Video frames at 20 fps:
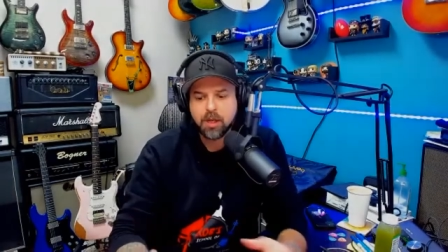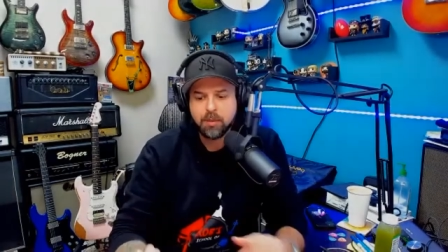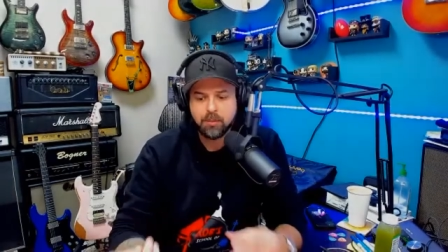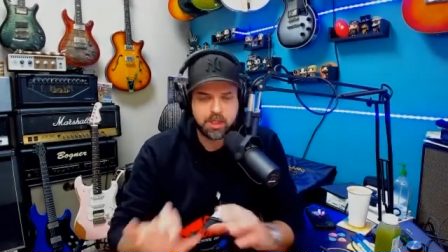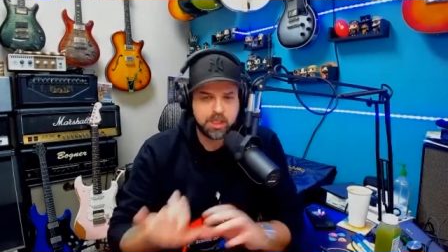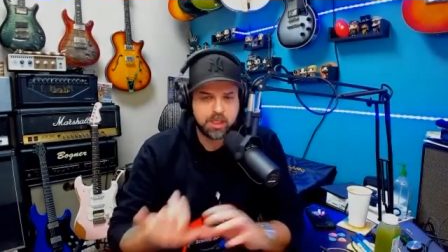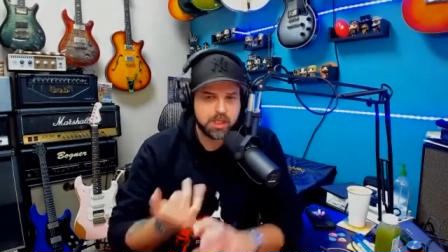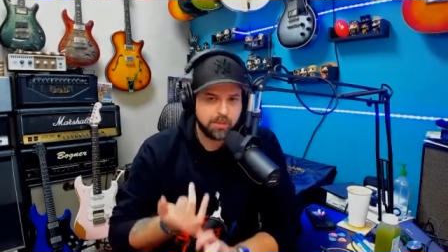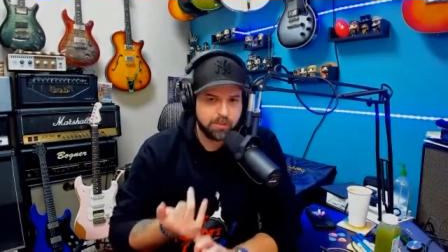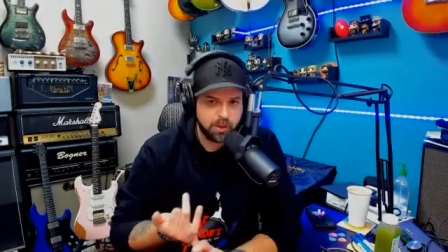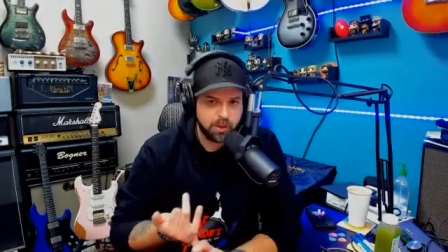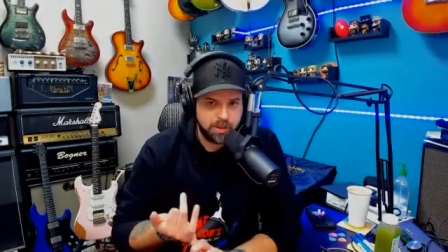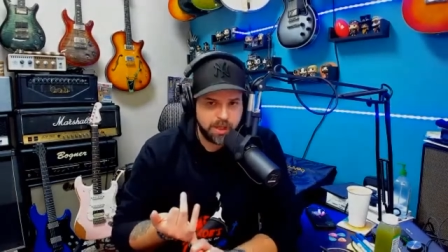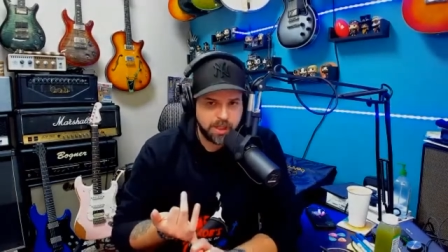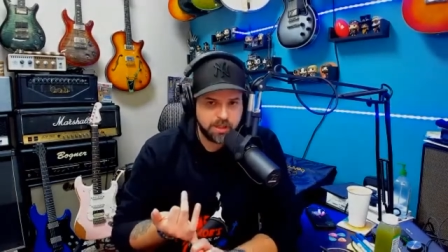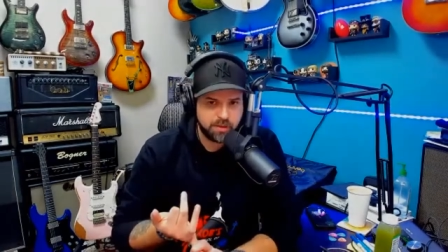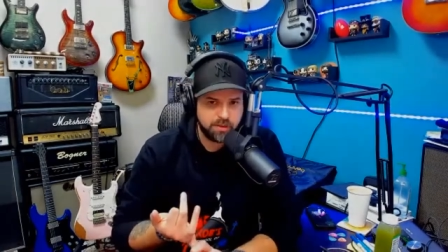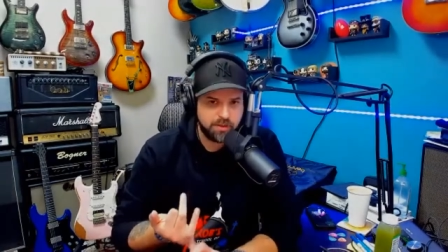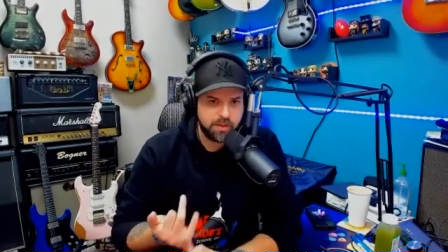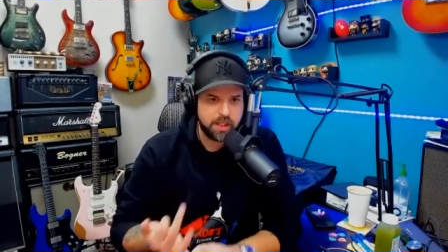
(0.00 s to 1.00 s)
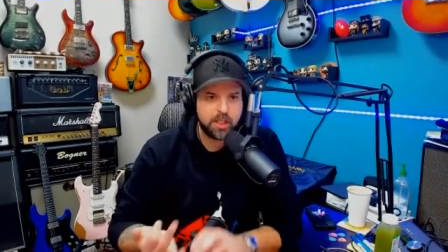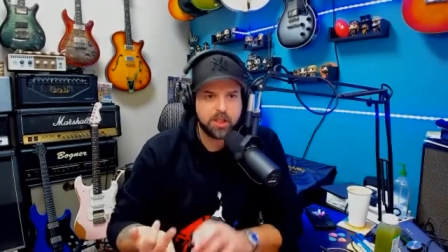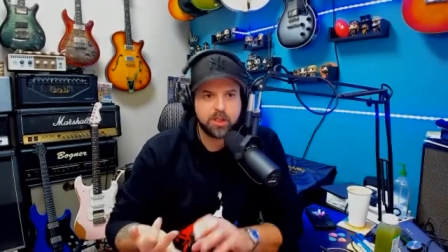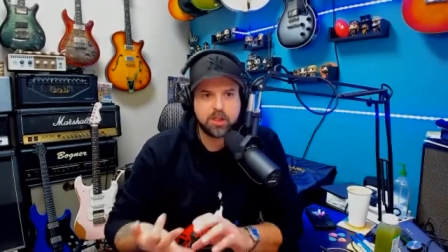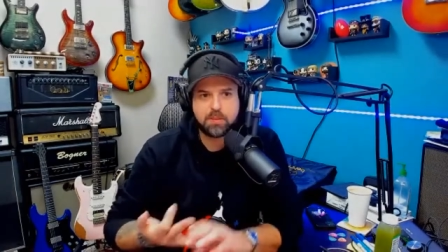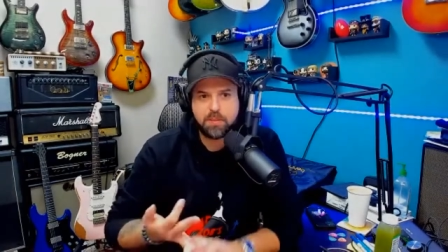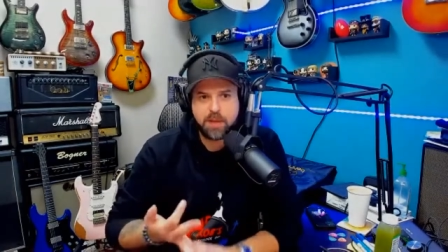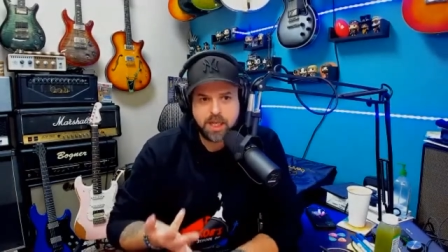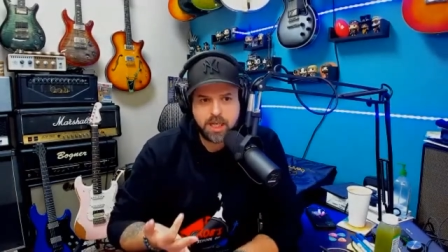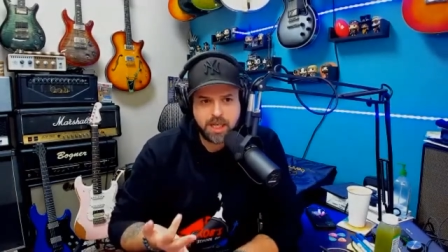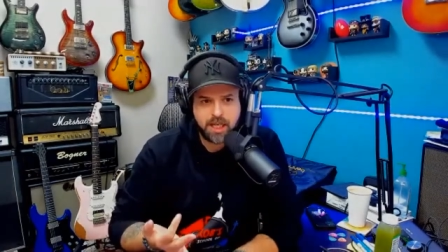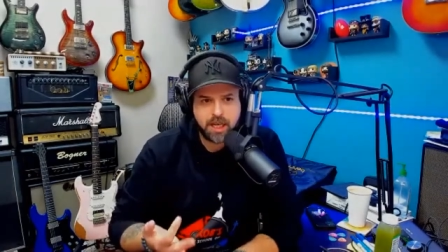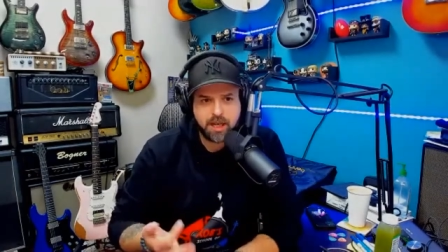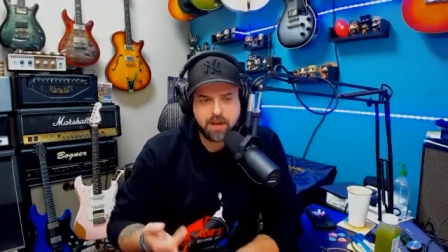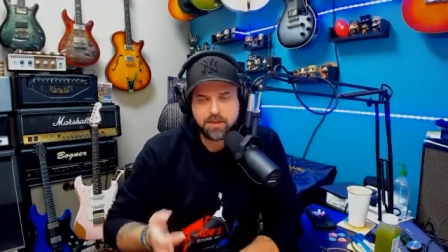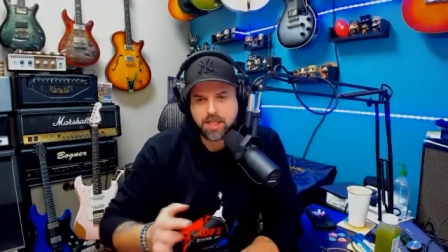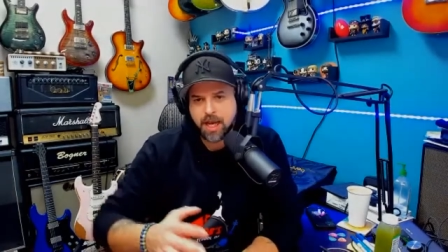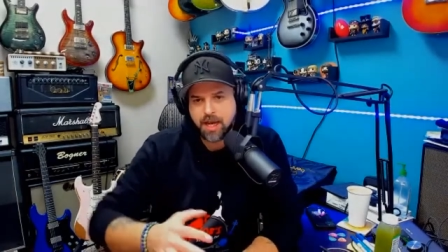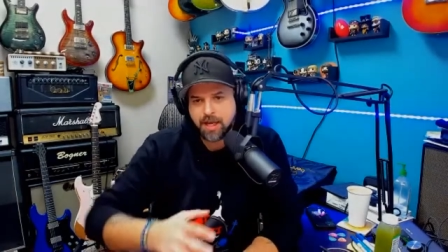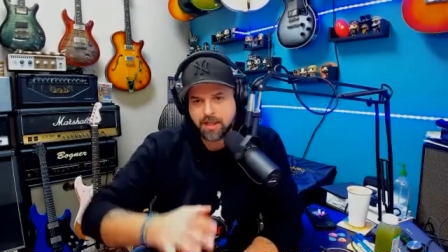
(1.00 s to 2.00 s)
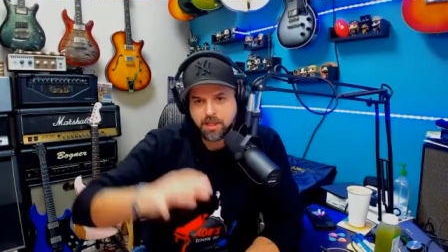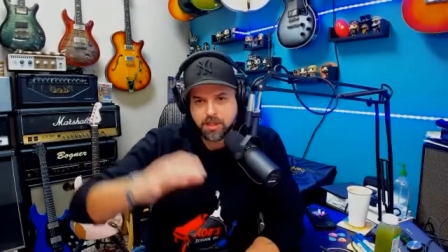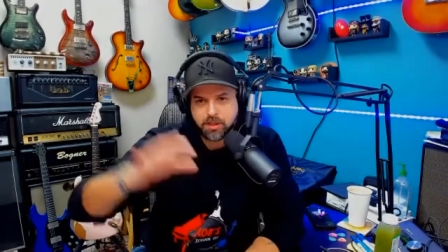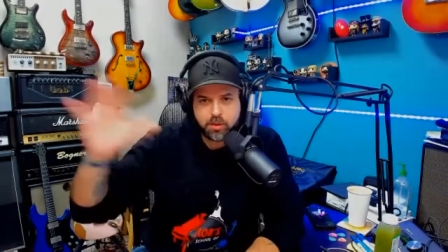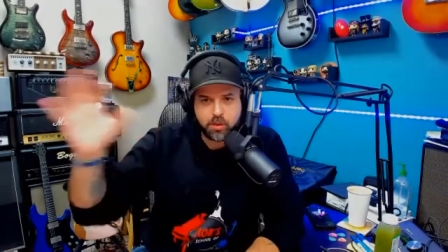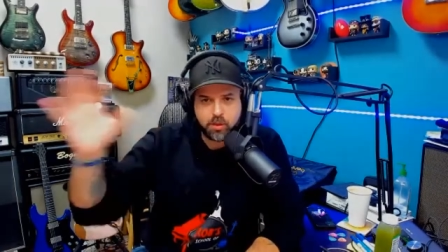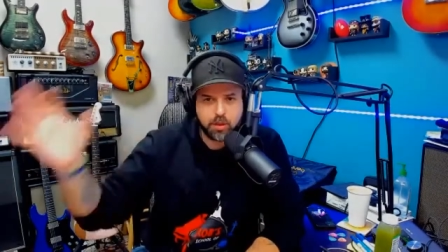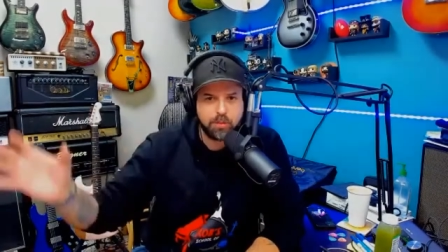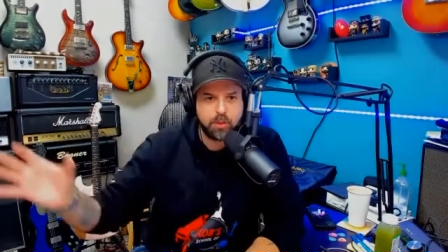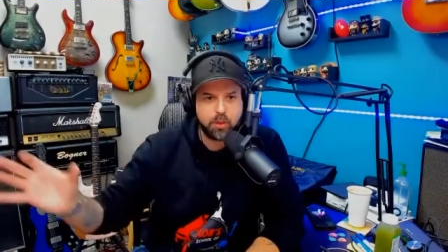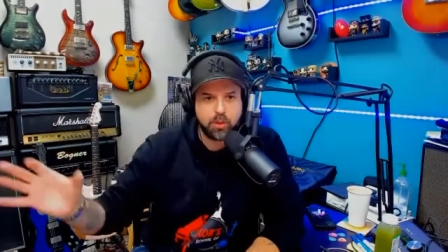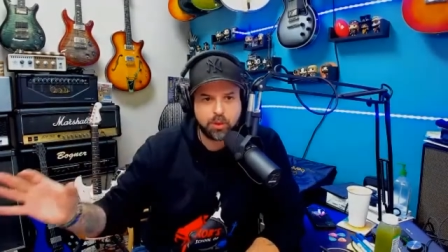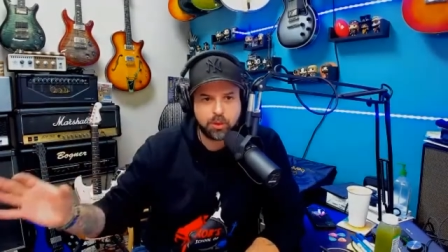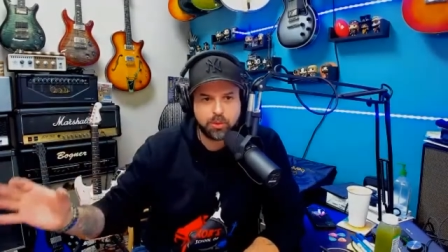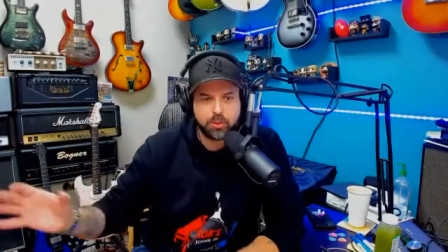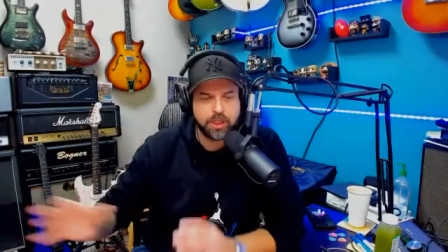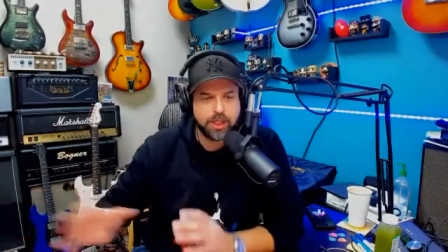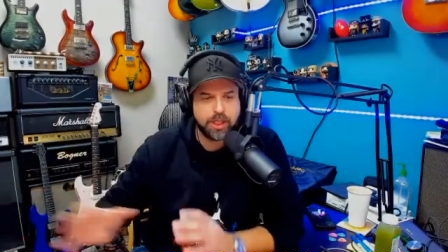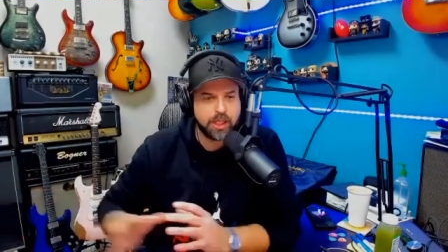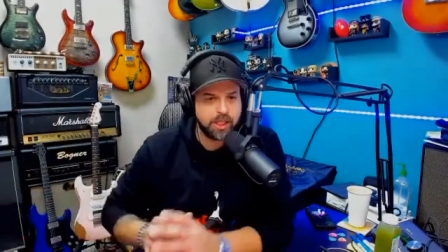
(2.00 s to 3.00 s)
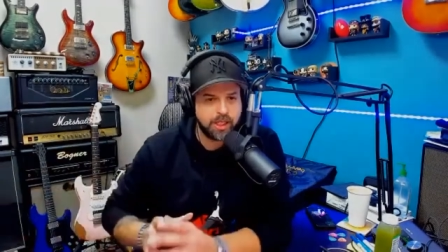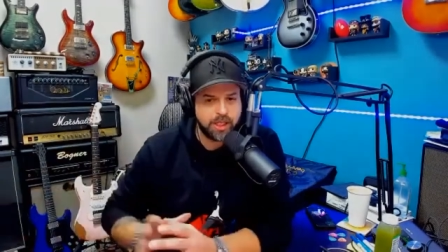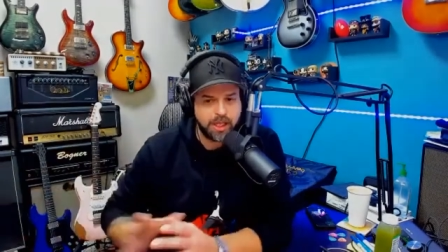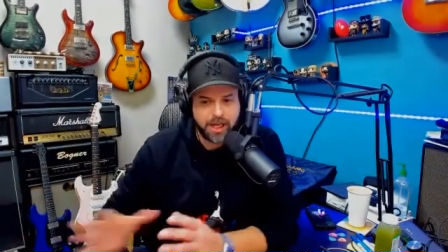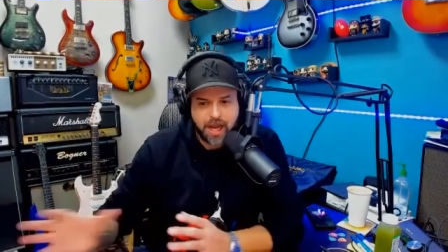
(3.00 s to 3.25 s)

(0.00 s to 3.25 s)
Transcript: but supplemental videos, PDFs, access to our portal where they can